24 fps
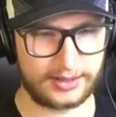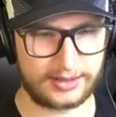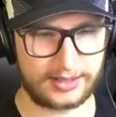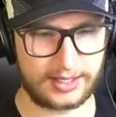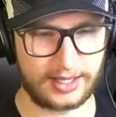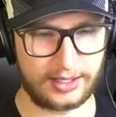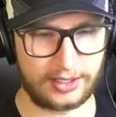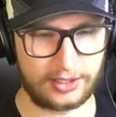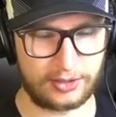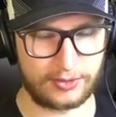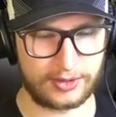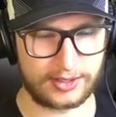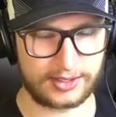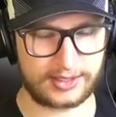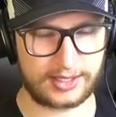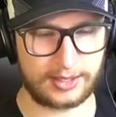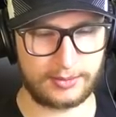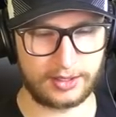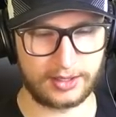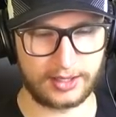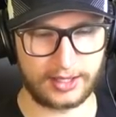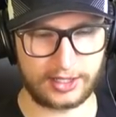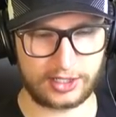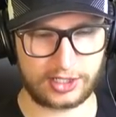Continue the
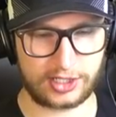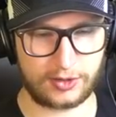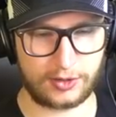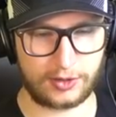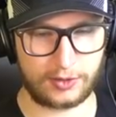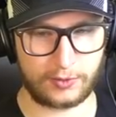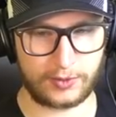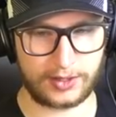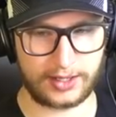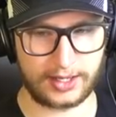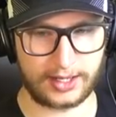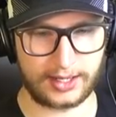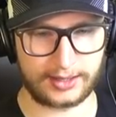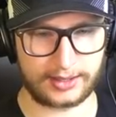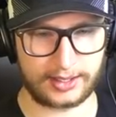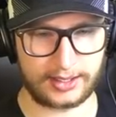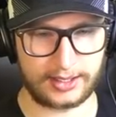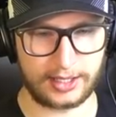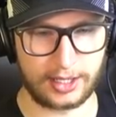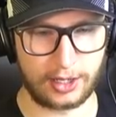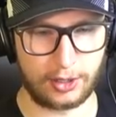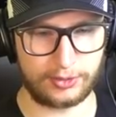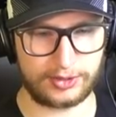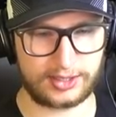simulation. We got
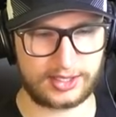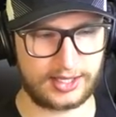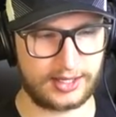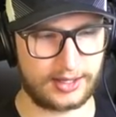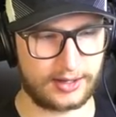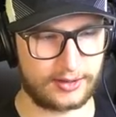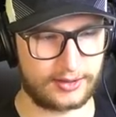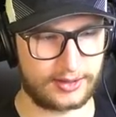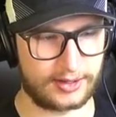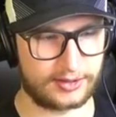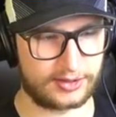the Yotes here.